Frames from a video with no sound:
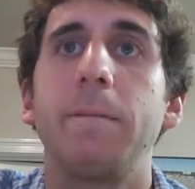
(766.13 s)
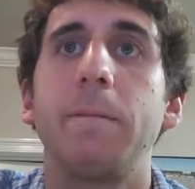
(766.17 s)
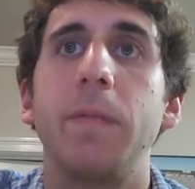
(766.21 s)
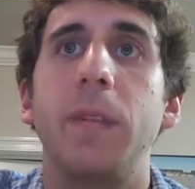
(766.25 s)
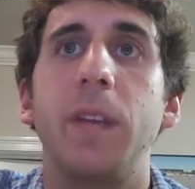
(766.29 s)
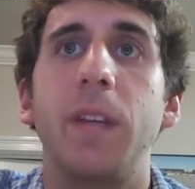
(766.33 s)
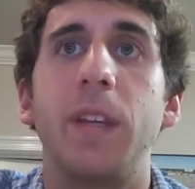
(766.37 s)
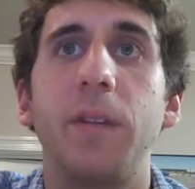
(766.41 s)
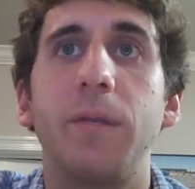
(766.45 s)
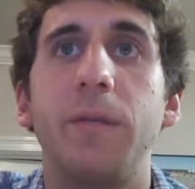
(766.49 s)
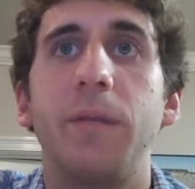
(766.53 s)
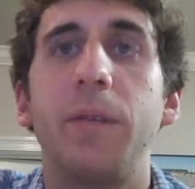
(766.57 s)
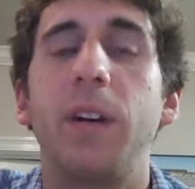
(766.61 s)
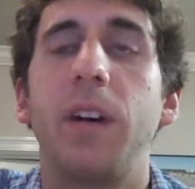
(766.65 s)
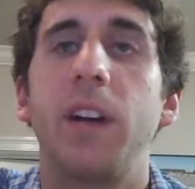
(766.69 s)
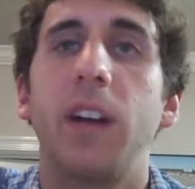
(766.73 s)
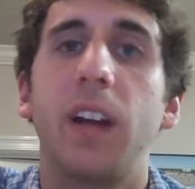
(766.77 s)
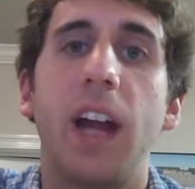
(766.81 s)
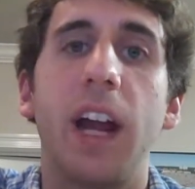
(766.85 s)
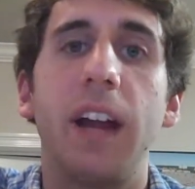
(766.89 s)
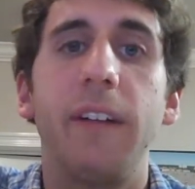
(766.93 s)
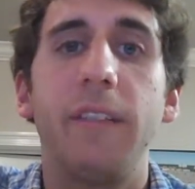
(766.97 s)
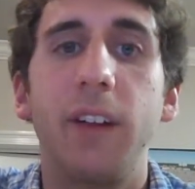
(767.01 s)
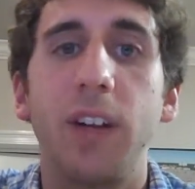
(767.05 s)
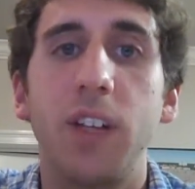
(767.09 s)
The different
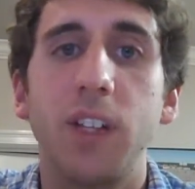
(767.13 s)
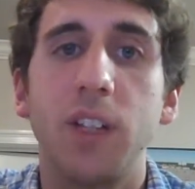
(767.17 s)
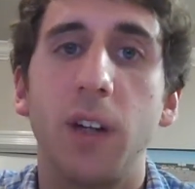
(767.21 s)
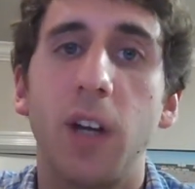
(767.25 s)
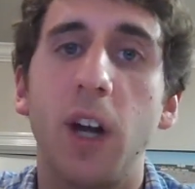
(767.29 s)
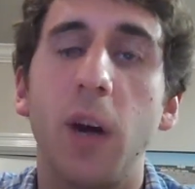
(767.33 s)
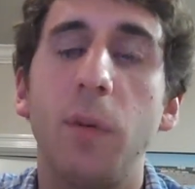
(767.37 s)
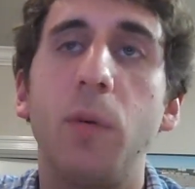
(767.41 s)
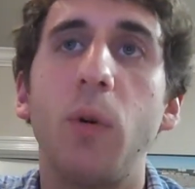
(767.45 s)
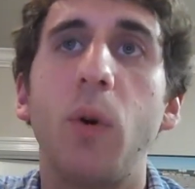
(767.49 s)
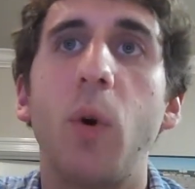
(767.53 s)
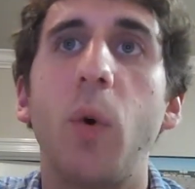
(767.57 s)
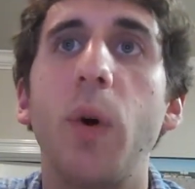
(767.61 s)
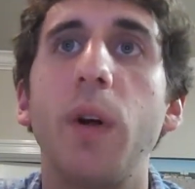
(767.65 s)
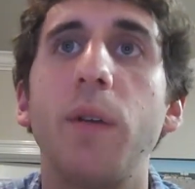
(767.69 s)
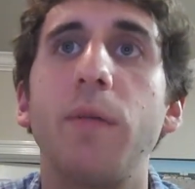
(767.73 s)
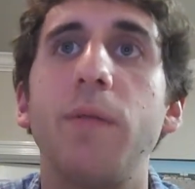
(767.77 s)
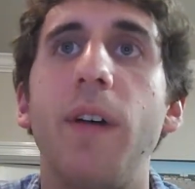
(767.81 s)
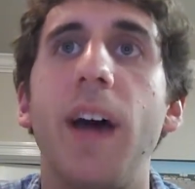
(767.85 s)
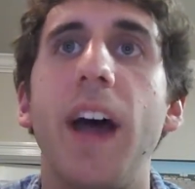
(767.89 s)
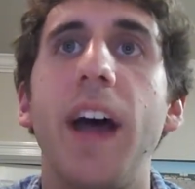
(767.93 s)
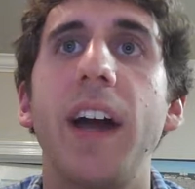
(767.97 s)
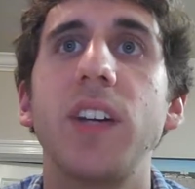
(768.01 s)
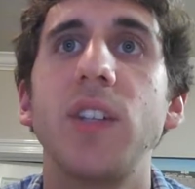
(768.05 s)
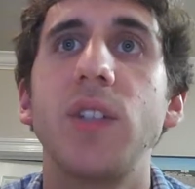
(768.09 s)
kind of like a couple quick
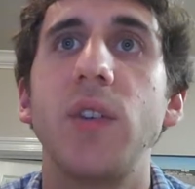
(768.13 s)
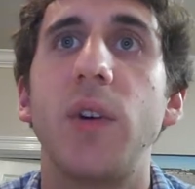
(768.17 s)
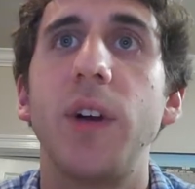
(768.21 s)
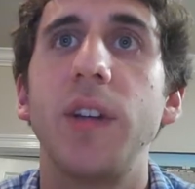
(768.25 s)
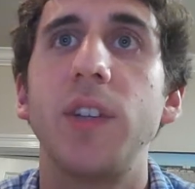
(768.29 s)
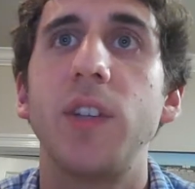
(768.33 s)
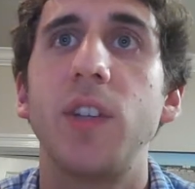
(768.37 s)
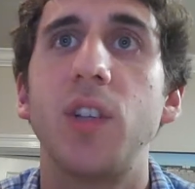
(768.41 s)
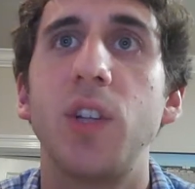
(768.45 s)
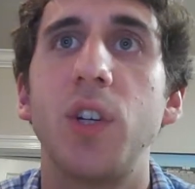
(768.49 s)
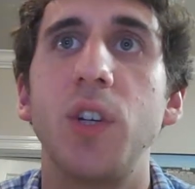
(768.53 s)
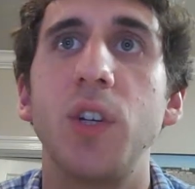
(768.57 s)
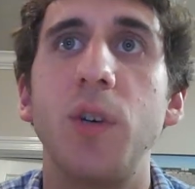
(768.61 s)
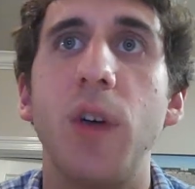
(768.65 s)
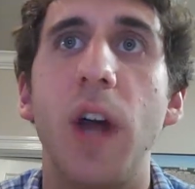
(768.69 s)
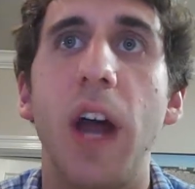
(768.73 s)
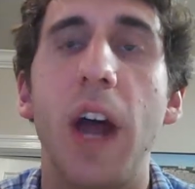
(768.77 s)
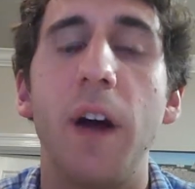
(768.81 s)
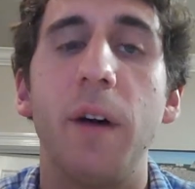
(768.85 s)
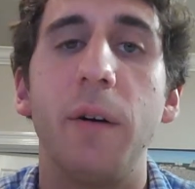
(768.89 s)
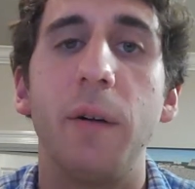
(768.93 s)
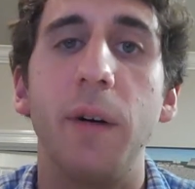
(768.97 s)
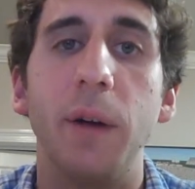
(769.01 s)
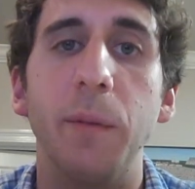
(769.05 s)
facts on it to show you how